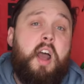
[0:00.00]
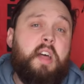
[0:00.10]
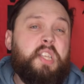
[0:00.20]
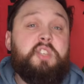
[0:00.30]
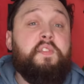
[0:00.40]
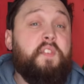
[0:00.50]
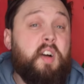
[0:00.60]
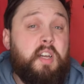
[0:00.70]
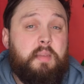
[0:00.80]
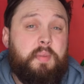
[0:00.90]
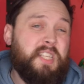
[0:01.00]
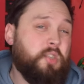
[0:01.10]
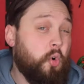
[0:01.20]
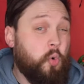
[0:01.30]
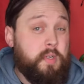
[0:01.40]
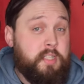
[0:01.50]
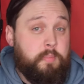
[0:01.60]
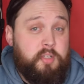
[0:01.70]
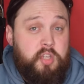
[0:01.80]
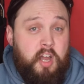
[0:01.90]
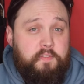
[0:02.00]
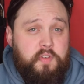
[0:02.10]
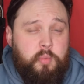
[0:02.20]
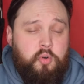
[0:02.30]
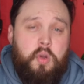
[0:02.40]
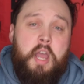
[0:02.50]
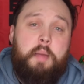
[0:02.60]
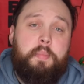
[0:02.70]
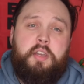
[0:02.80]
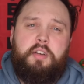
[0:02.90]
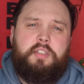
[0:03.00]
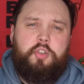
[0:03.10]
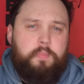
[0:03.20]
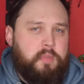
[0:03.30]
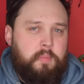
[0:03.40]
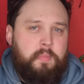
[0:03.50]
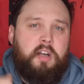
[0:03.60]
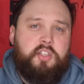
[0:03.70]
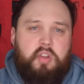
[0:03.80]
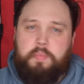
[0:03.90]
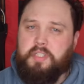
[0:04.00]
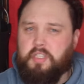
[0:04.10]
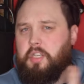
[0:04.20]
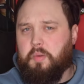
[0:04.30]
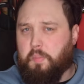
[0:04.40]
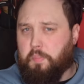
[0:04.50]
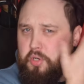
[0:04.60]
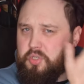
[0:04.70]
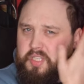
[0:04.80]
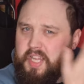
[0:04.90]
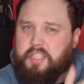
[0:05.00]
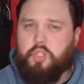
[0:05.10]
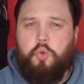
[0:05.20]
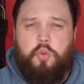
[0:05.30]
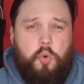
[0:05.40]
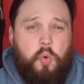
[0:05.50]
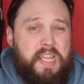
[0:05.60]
This is fine, but it's not always the most comfortable because your mask strap is just going to be pushing that snorkel